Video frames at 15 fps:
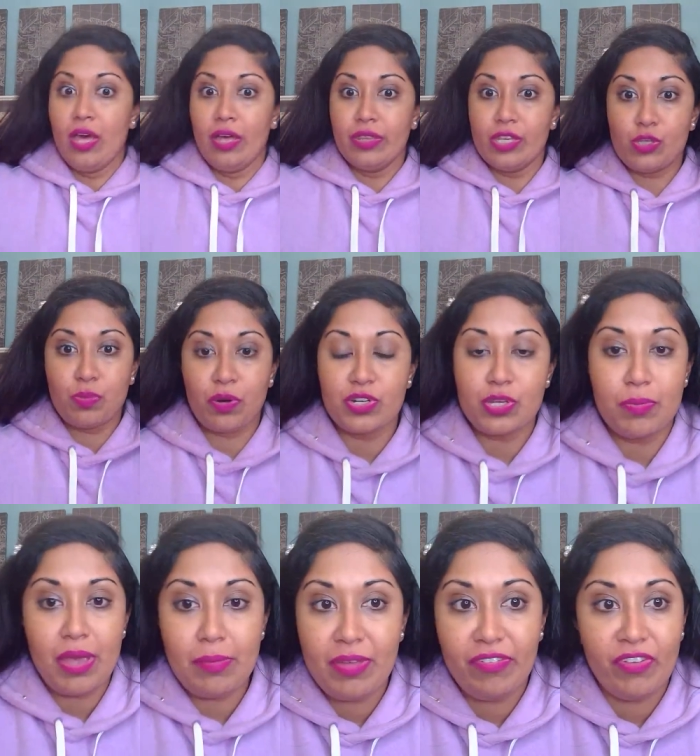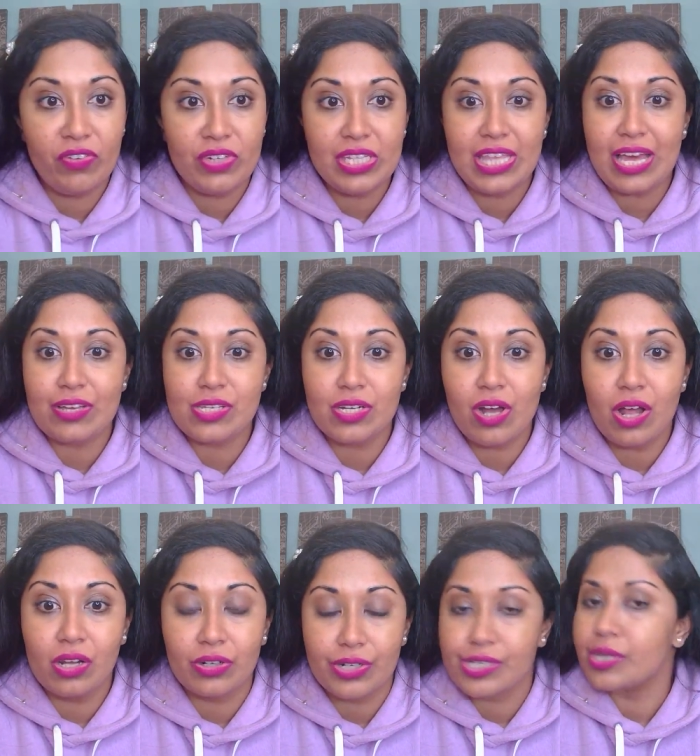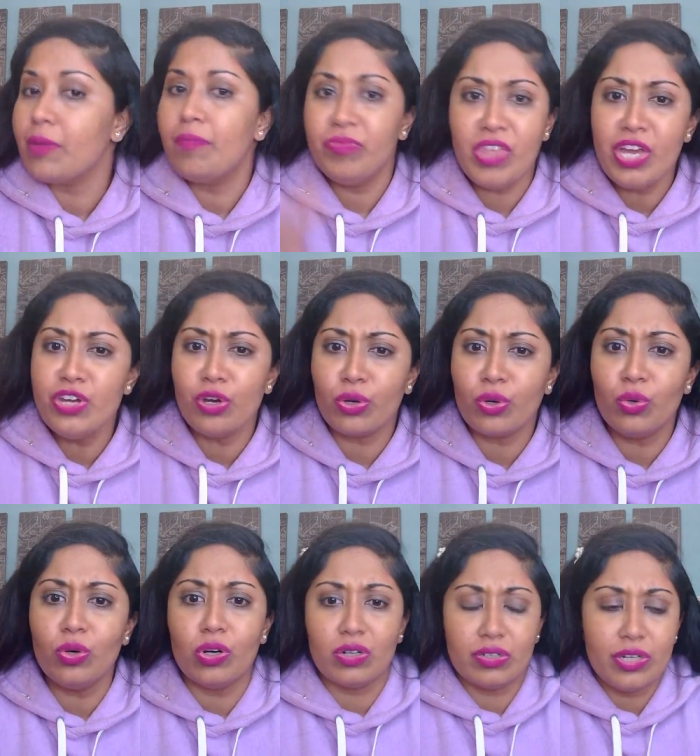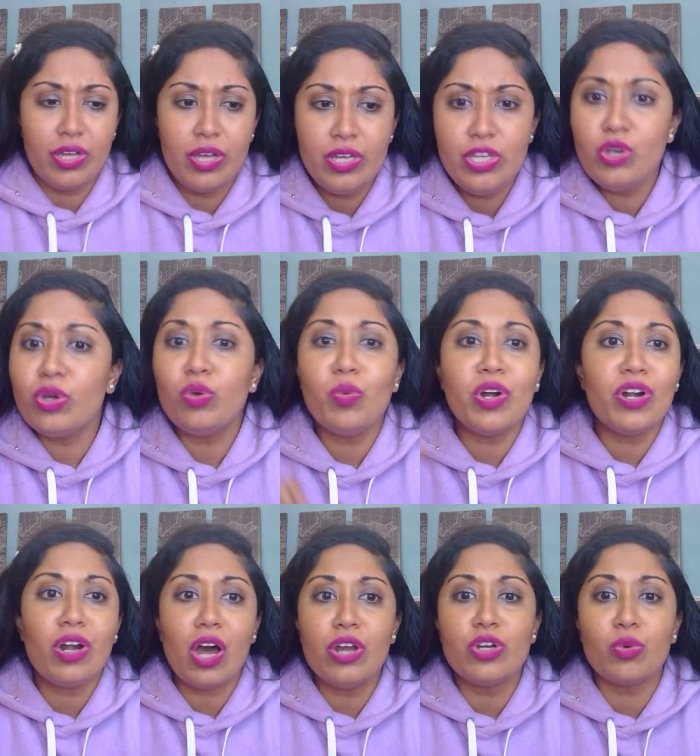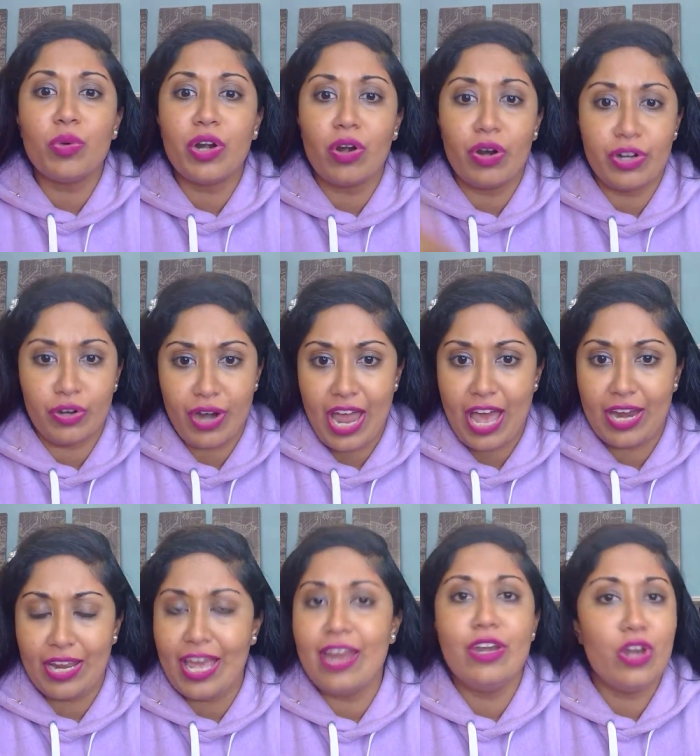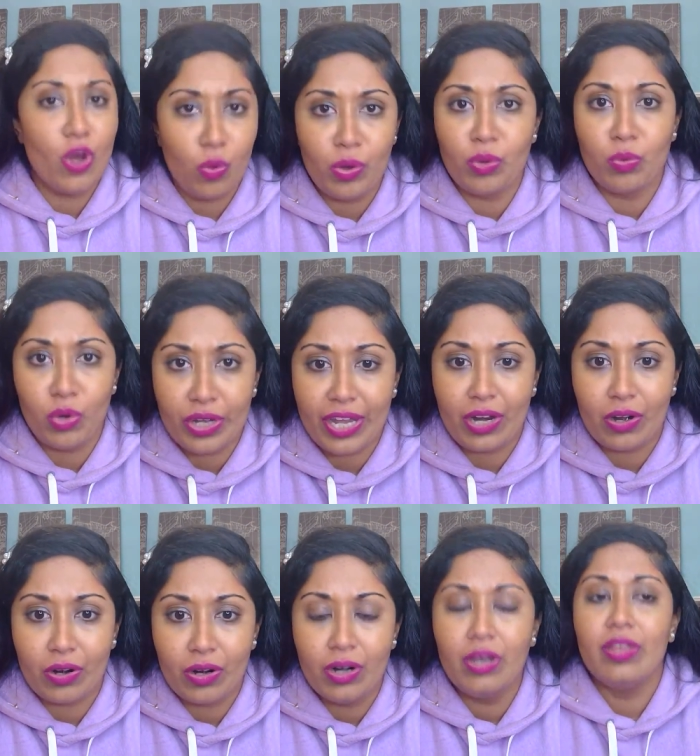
this person made me $50,000. Then you're cool. You can wear an underwear on your head and no one will care.